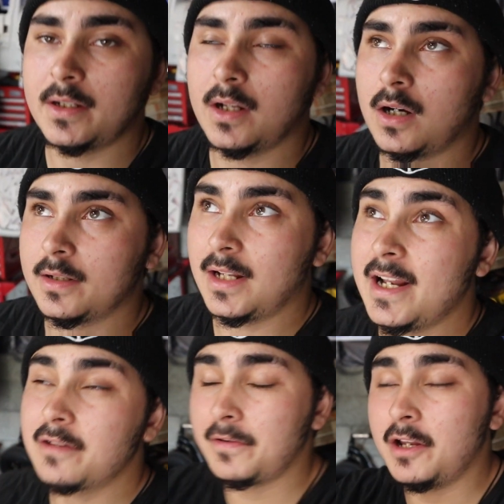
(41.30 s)
Uh, the
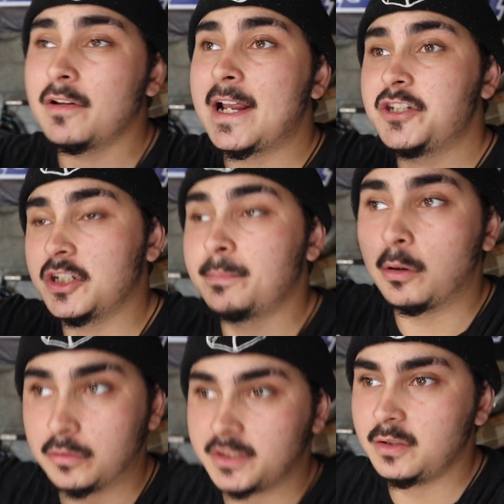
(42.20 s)
latest video that I just
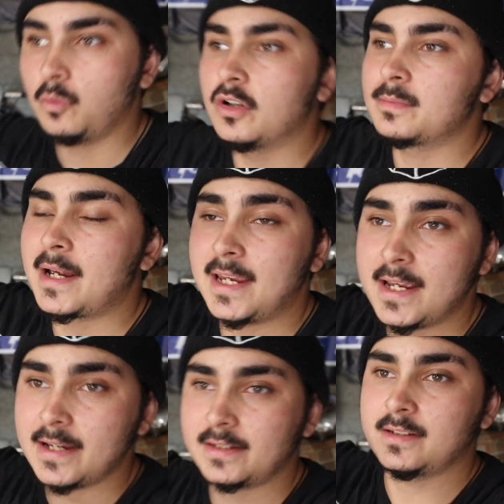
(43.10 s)
posted was my
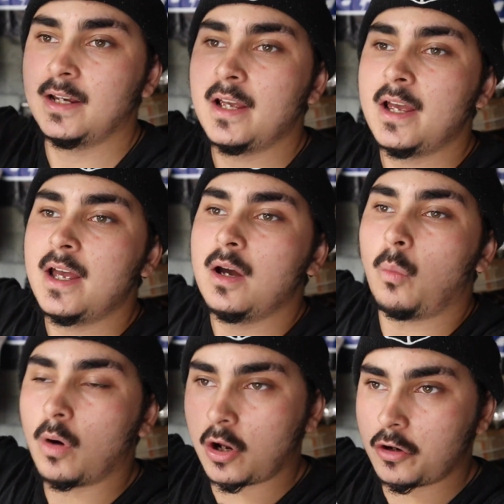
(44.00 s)

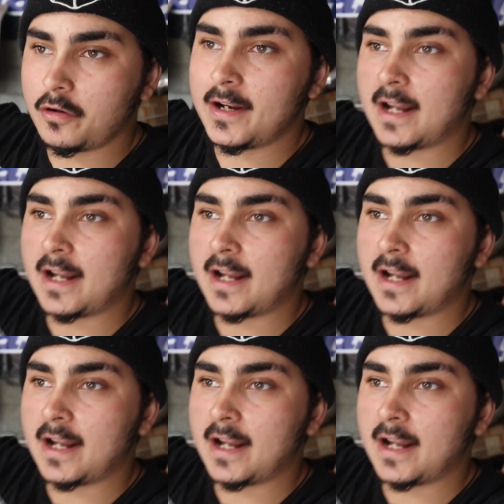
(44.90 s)
KX100